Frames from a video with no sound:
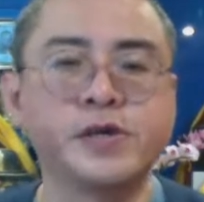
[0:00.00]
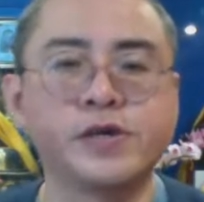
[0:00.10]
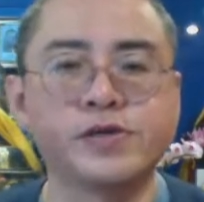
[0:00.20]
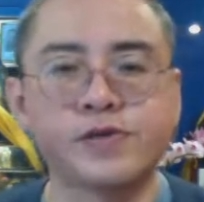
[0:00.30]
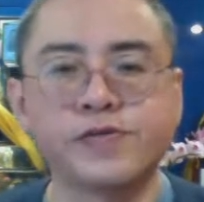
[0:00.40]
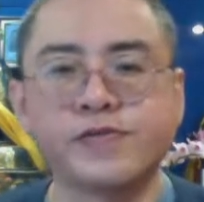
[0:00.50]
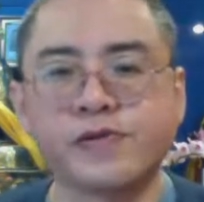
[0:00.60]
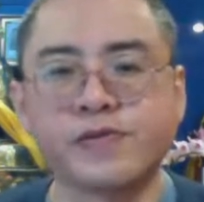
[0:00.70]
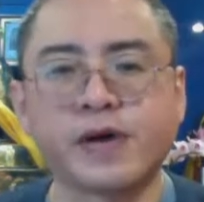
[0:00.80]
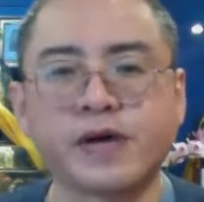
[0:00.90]
So, for
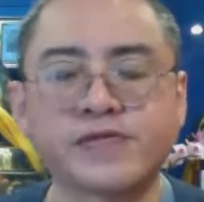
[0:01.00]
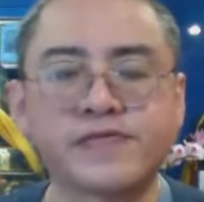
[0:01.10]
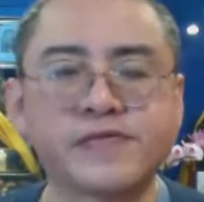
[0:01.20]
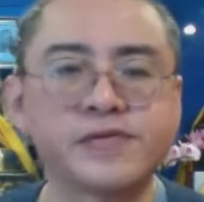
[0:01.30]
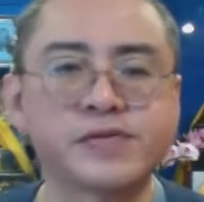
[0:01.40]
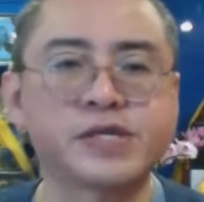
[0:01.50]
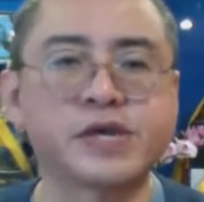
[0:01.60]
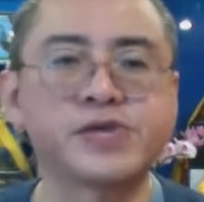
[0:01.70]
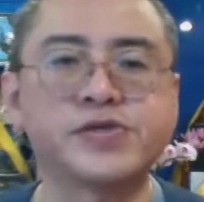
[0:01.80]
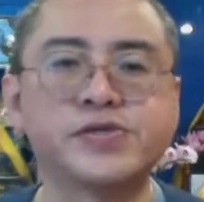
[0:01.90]
the past few
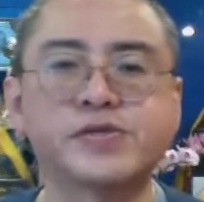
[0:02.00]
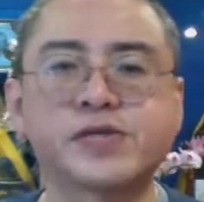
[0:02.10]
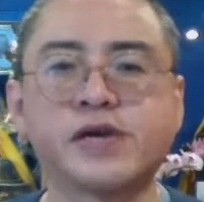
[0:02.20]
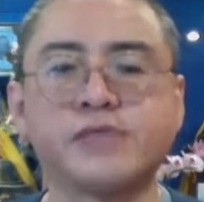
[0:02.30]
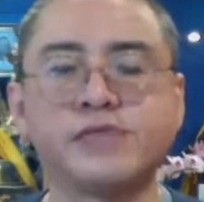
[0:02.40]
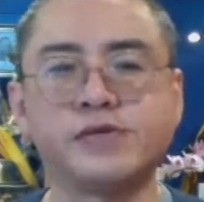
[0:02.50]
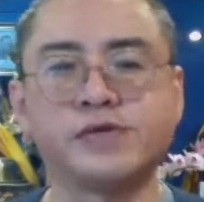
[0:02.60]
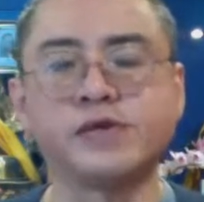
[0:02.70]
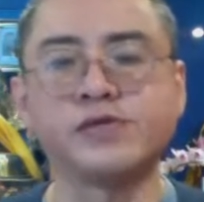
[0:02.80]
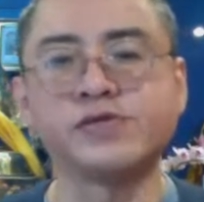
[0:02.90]
sessions, I've been
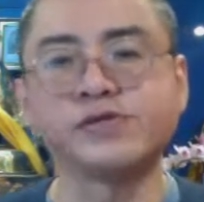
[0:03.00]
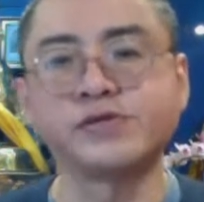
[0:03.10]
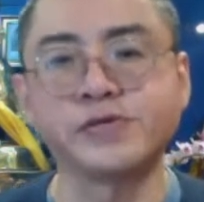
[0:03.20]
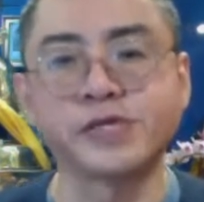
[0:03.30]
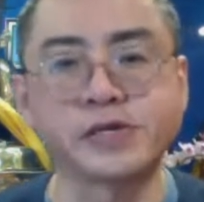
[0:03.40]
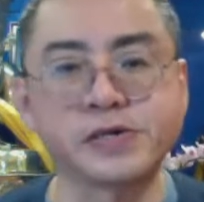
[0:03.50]
introducing